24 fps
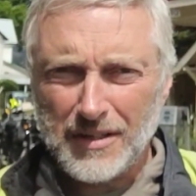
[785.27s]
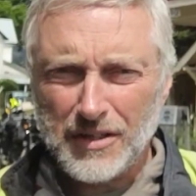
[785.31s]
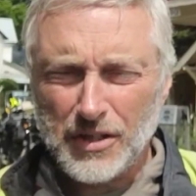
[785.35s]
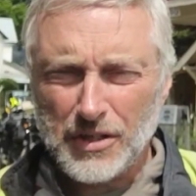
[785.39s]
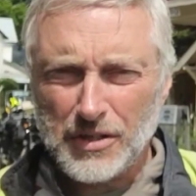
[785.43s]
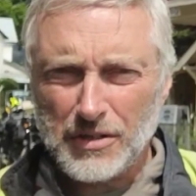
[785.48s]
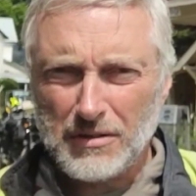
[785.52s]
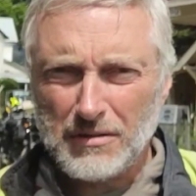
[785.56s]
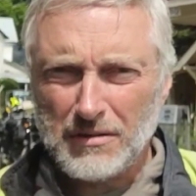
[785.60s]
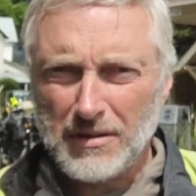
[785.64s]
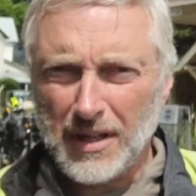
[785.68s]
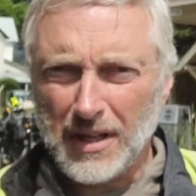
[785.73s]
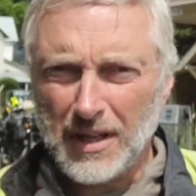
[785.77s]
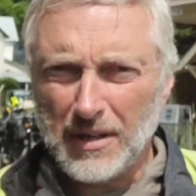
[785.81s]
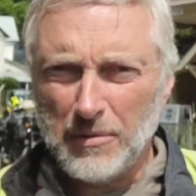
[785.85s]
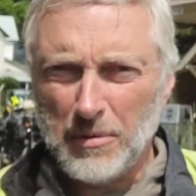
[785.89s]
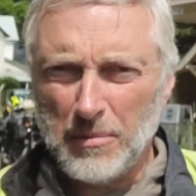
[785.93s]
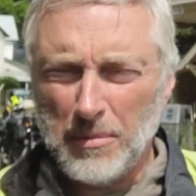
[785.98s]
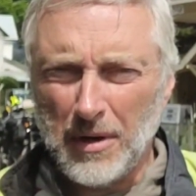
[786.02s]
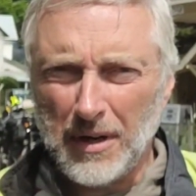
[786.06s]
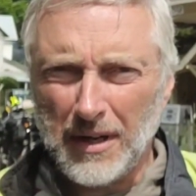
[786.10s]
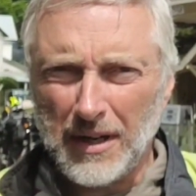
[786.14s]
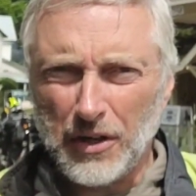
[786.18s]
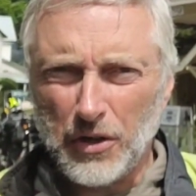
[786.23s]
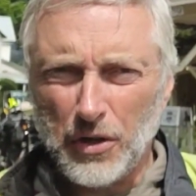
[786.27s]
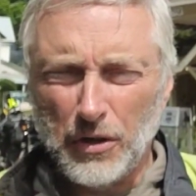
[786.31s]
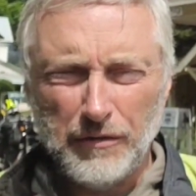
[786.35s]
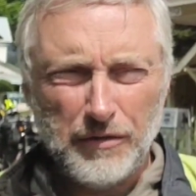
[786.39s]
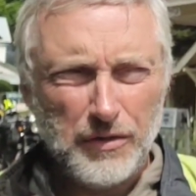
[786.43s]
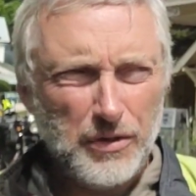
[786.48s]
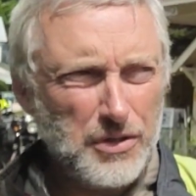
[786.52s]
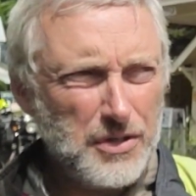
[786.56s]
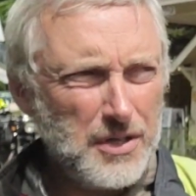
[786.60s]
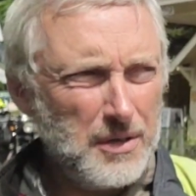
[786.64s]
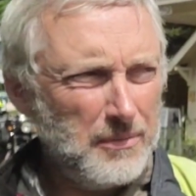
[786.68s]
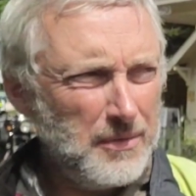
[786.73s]
Just thinking we might get a
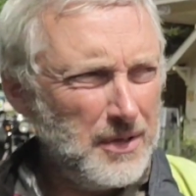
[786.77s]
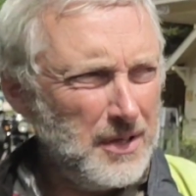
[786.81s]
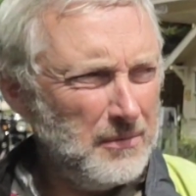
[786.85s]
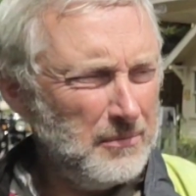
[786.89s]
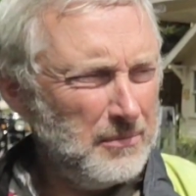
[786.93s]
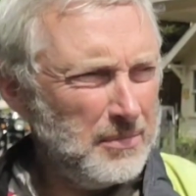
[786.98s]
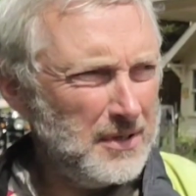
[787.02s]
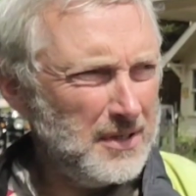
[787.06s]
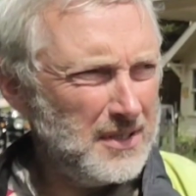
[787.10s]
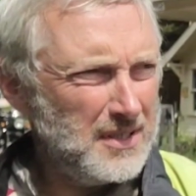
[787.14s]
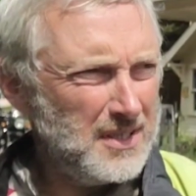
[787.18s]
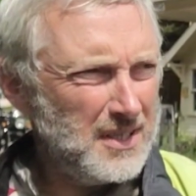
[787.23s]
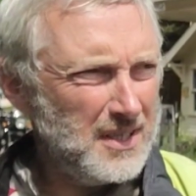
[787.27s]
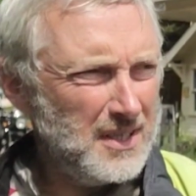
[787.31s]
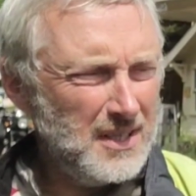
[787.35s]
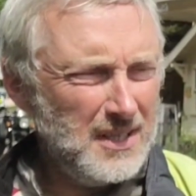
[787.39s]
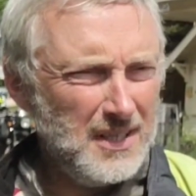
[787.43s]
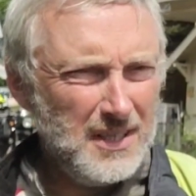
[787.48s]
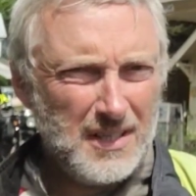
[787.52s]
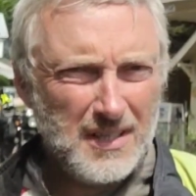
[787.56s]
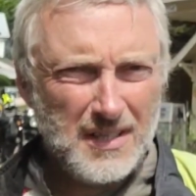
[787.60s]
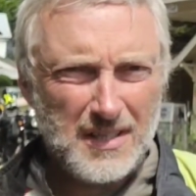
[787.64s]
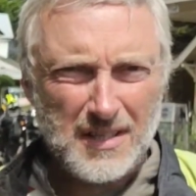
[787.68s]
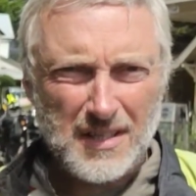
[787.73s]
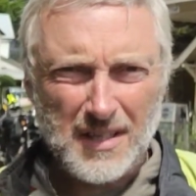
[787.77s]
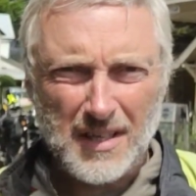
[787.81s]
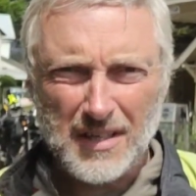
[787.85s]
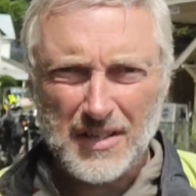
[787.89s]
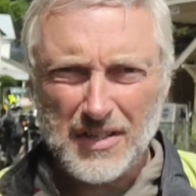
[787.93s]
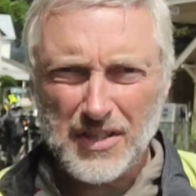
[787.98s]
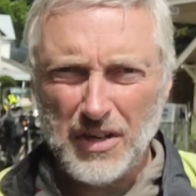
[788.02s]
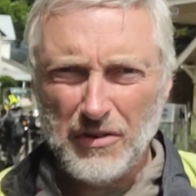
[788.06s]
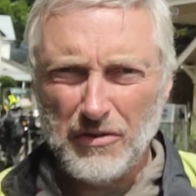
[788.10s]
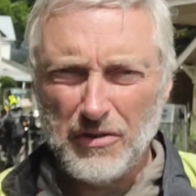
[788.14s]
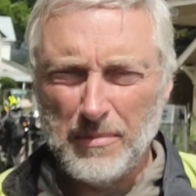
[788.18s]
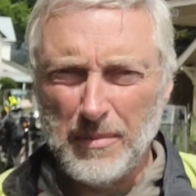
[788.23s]
coffee or something, but it's
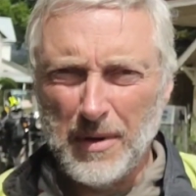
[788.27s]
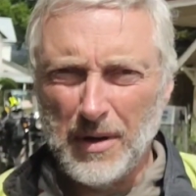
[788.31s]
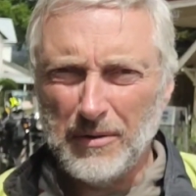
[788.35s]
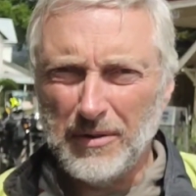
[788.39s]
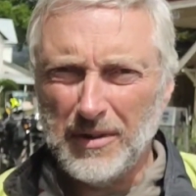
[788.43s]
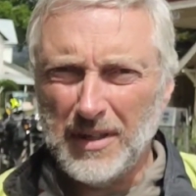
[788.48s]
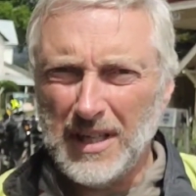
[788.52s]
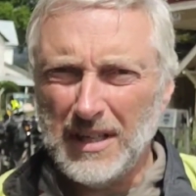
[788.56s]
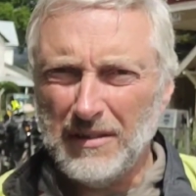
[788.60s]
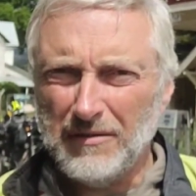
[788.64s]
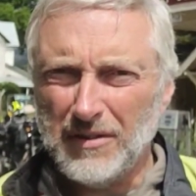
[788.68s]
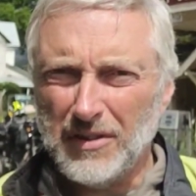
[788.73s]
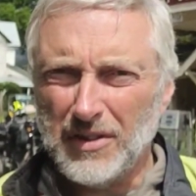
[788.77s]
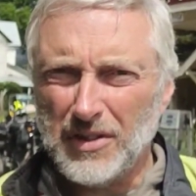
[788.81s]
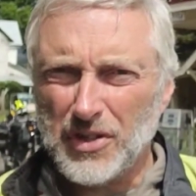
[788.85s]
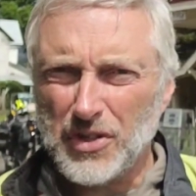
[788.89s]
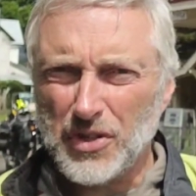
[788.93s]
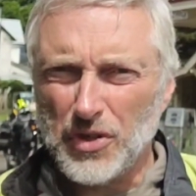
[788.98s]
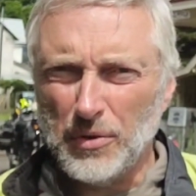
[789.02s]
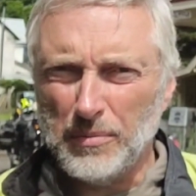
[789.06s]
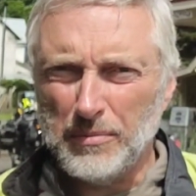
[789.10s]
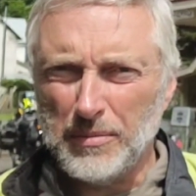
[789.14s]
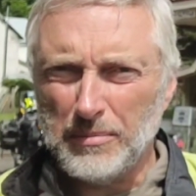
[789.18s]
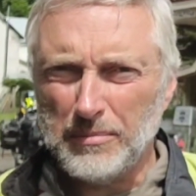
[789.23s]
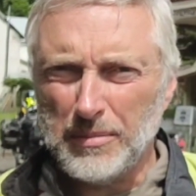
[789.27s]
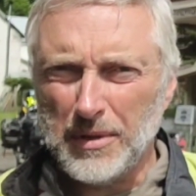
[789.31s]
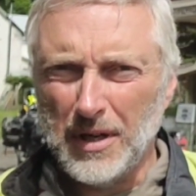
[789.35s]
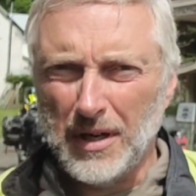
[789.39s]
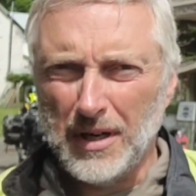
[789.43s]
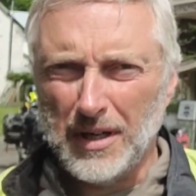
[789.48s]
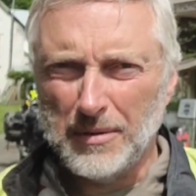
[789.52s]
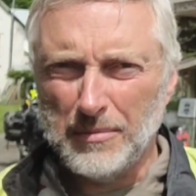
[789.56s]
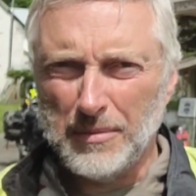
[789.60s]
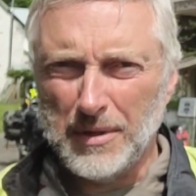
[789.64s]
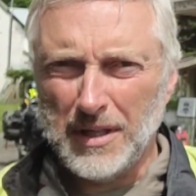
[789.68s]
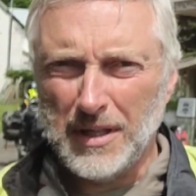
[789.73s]
so remote that even the shop
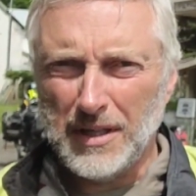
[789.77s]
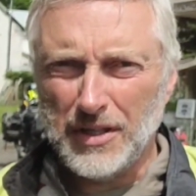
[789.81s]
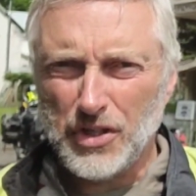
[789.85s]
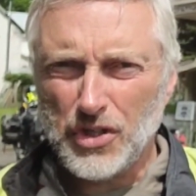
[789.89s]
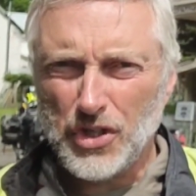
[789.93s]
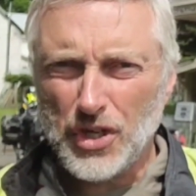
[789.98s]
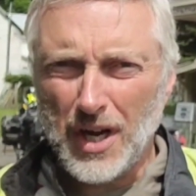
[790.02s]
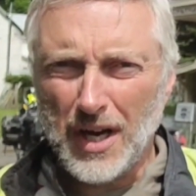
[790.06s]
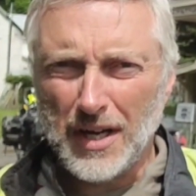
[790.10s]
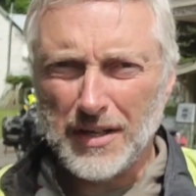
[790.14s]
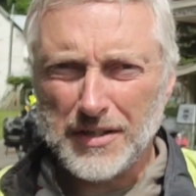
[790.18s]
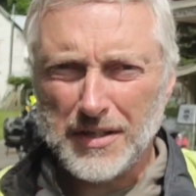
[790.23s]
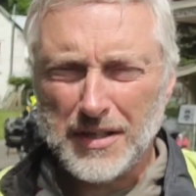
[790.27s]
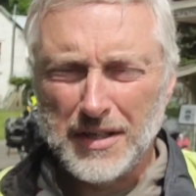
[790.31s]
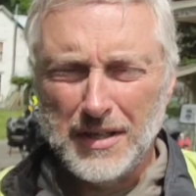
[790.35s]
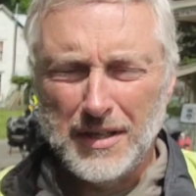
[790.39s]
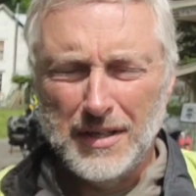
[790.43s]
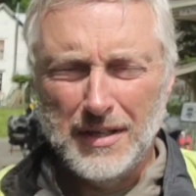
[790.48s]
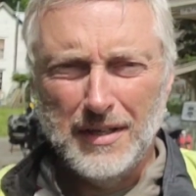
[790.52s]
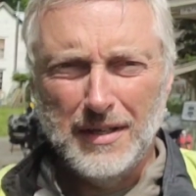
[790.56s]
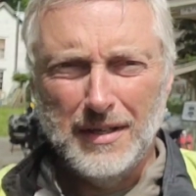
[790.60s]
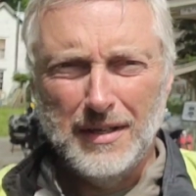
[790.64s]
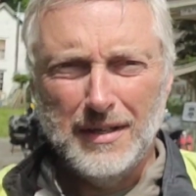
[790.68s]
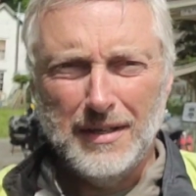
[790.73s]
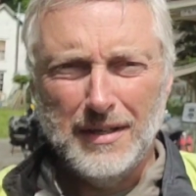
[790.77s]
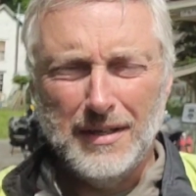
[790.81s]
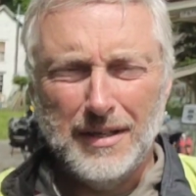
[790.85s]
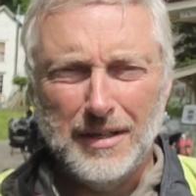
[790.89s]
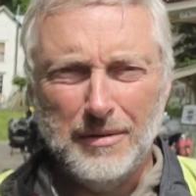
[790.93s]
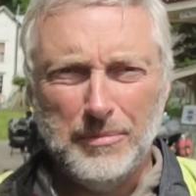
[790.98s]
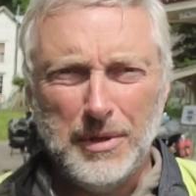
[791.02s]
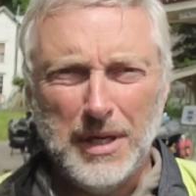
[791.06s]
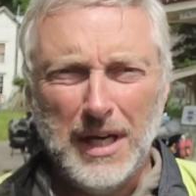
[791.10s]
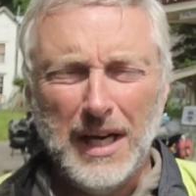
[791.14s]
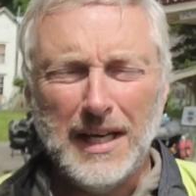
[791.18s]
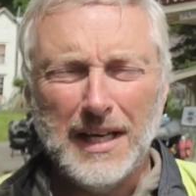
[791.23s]
behind me is shut.
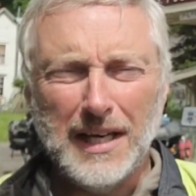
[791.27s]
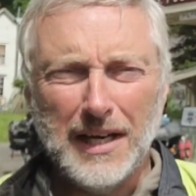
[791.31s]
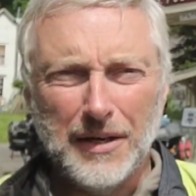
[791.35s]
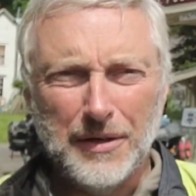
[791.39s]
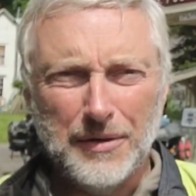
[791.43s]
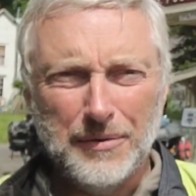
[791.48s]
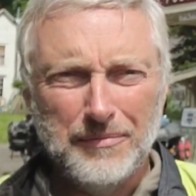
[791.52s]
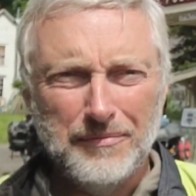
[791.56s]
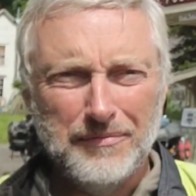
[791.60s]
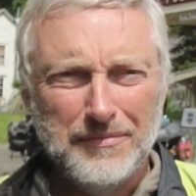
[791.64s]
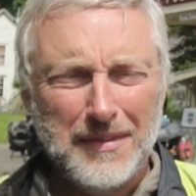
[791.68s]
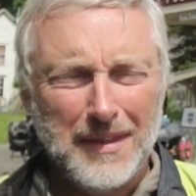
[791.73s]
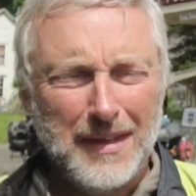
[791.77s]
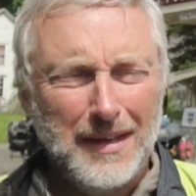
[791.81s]
But hey ho.